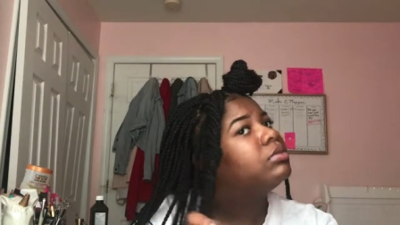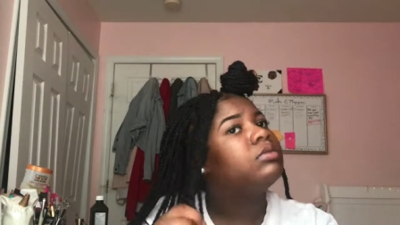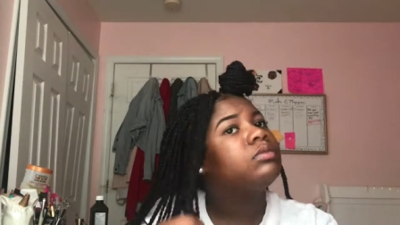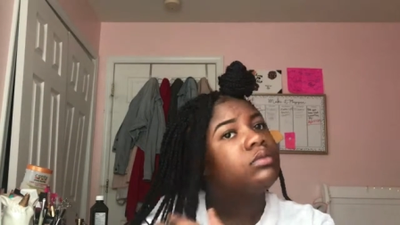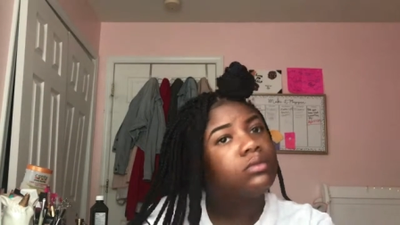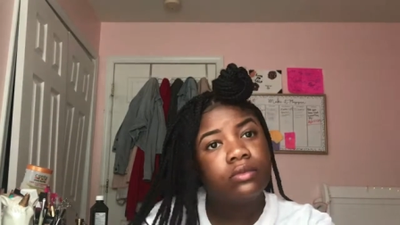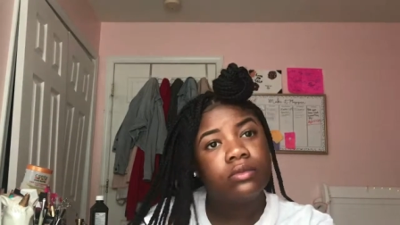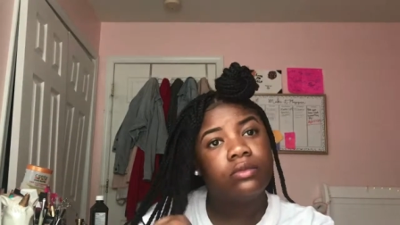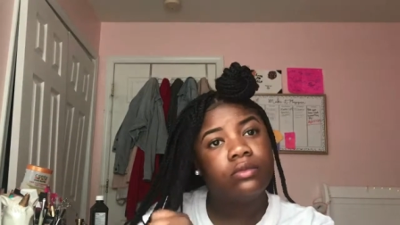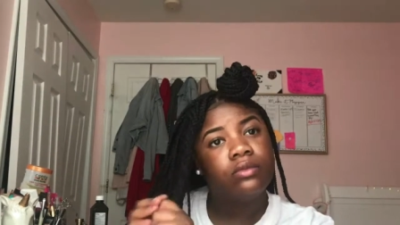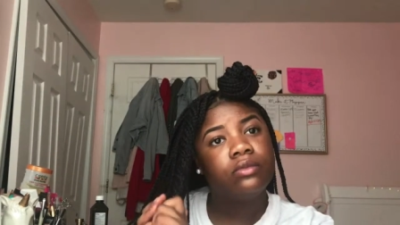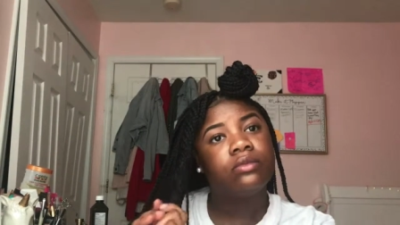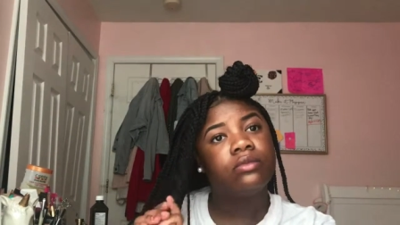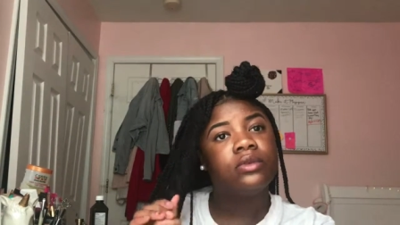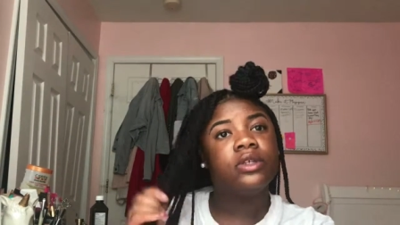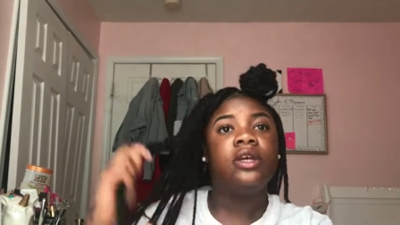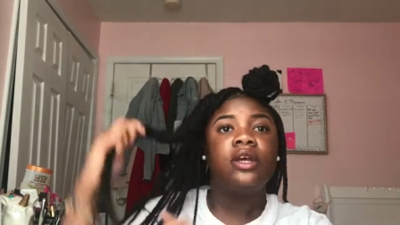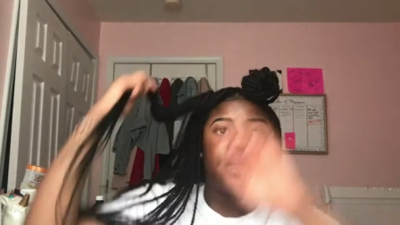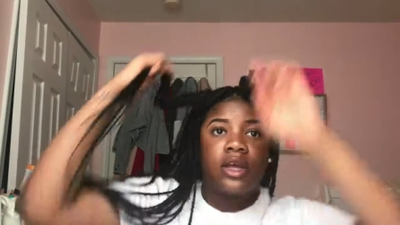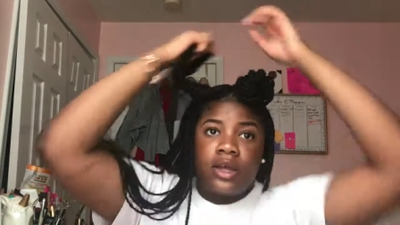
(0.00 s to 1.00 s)
I don't really
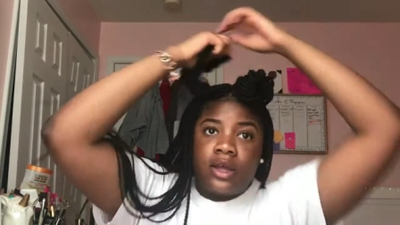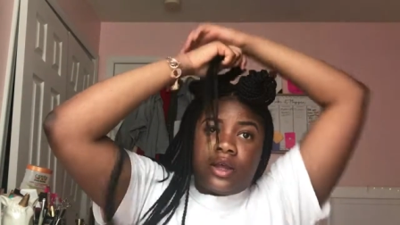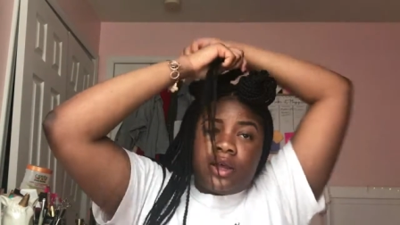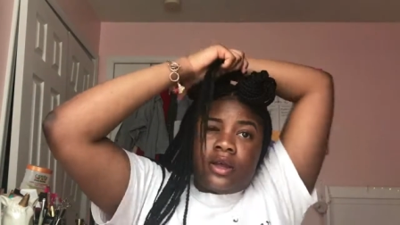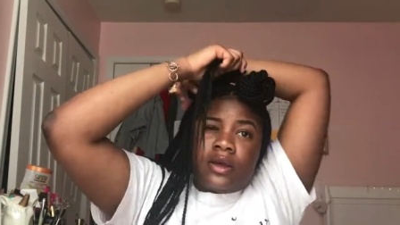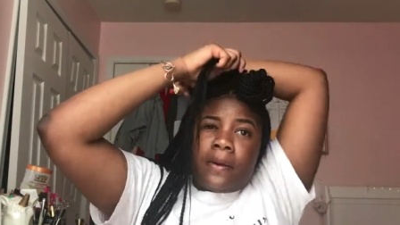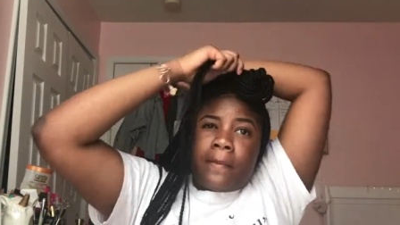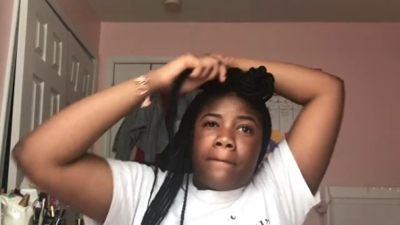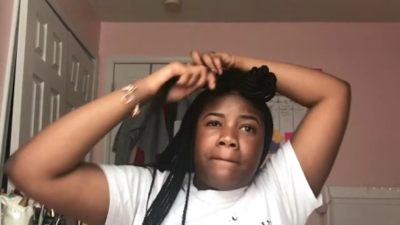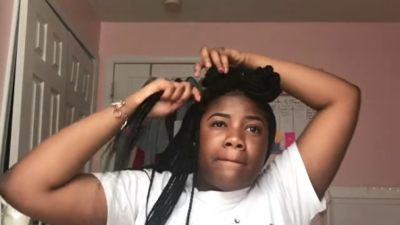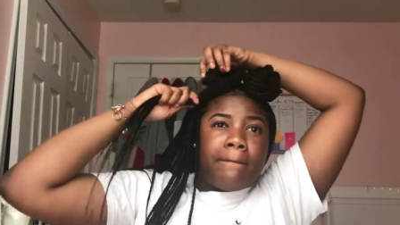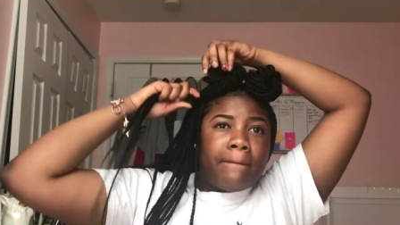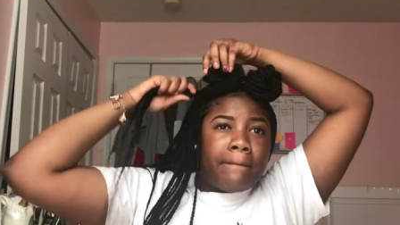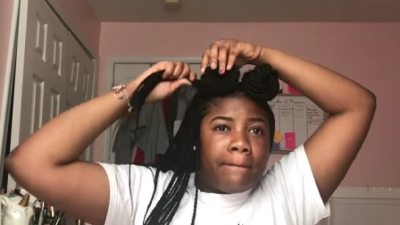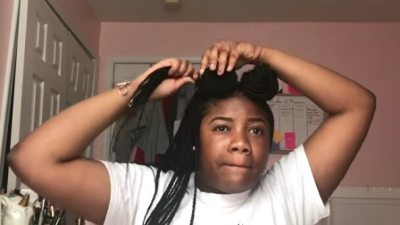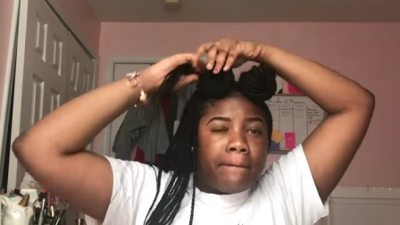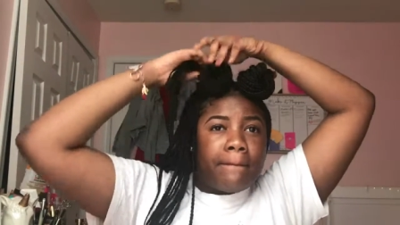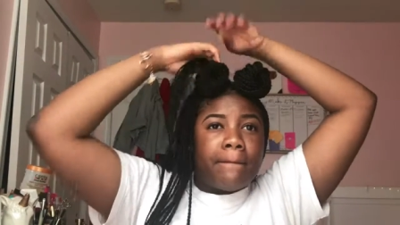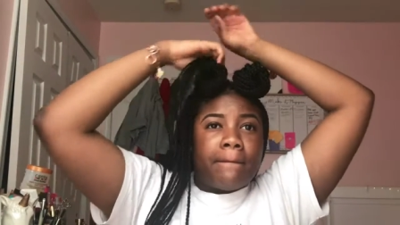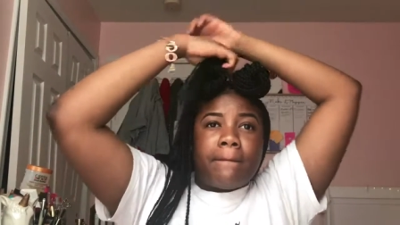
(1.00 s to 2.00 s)
need to explain it
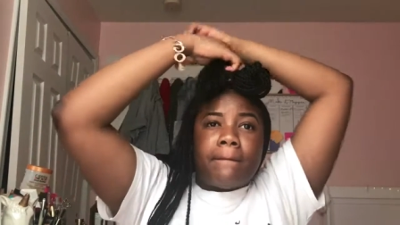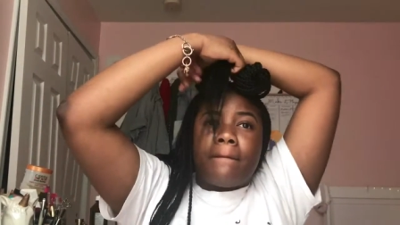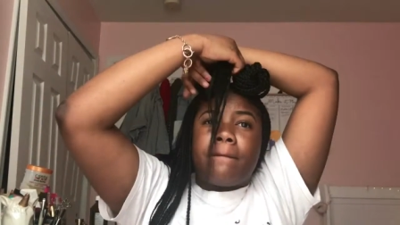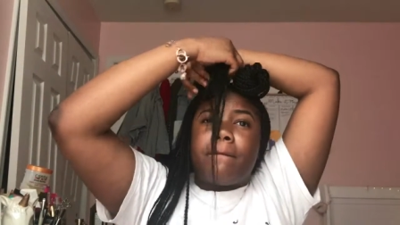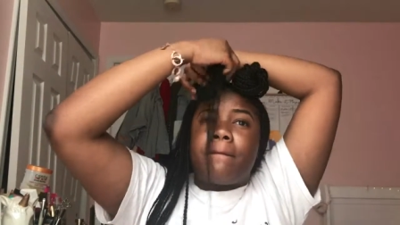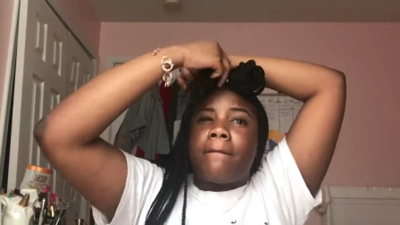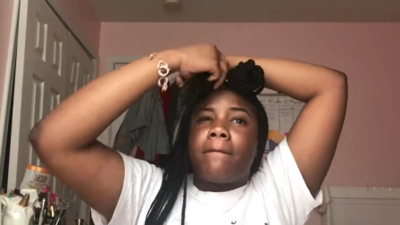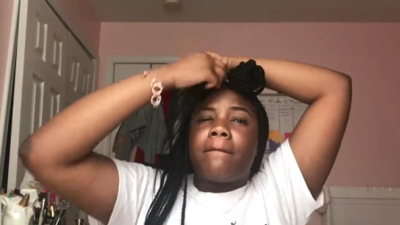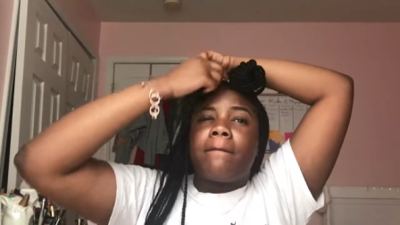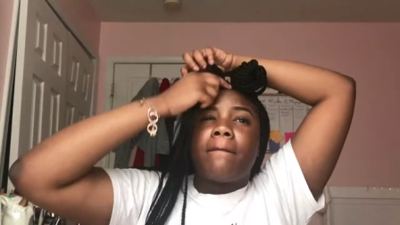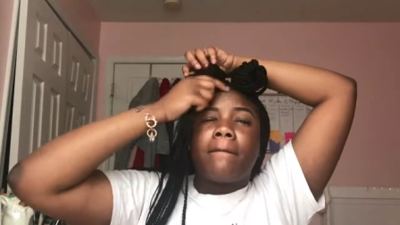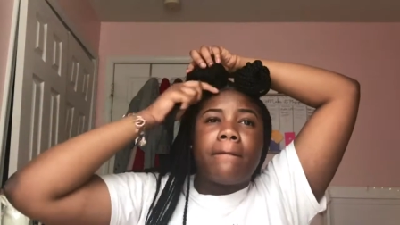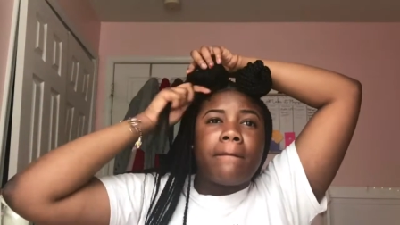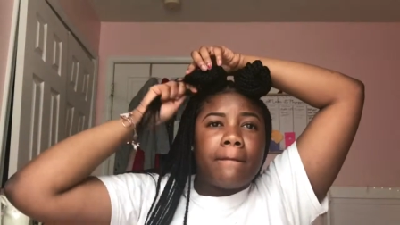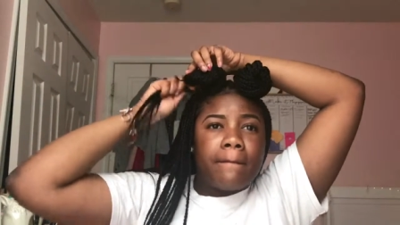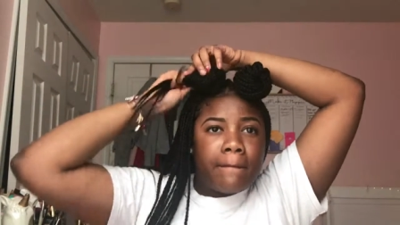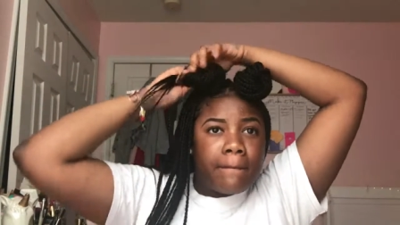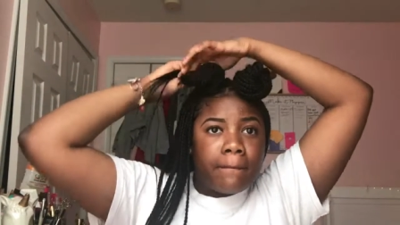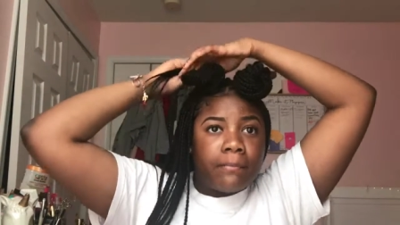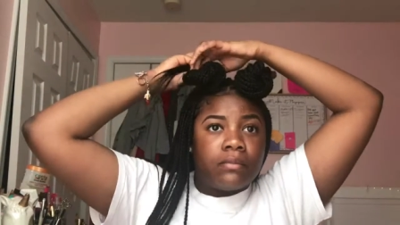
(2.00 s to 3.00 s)
like while
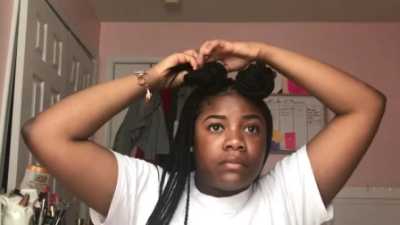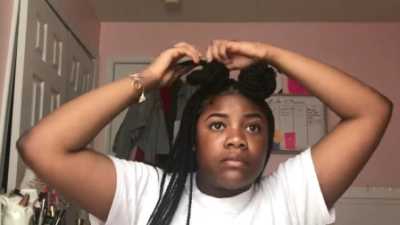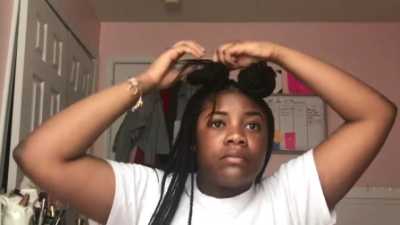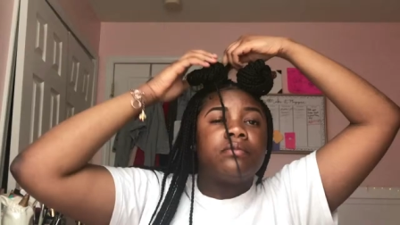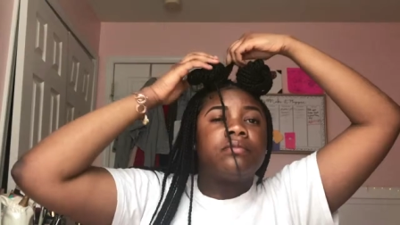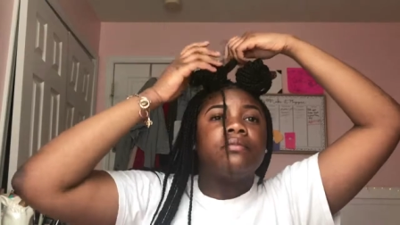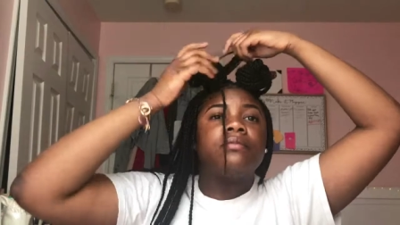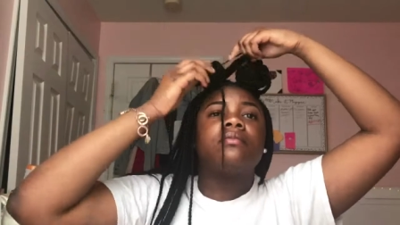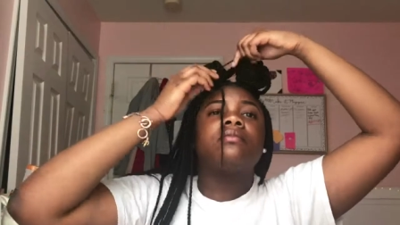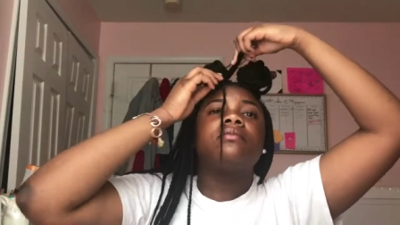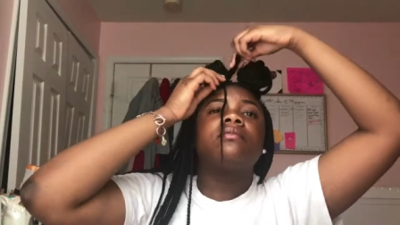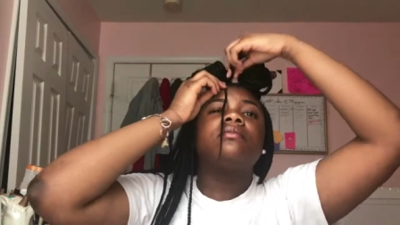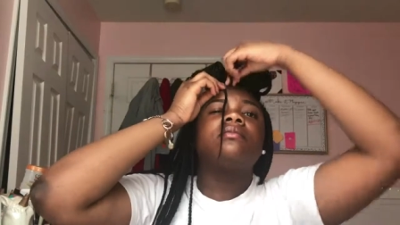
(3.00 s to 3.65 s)
the video is going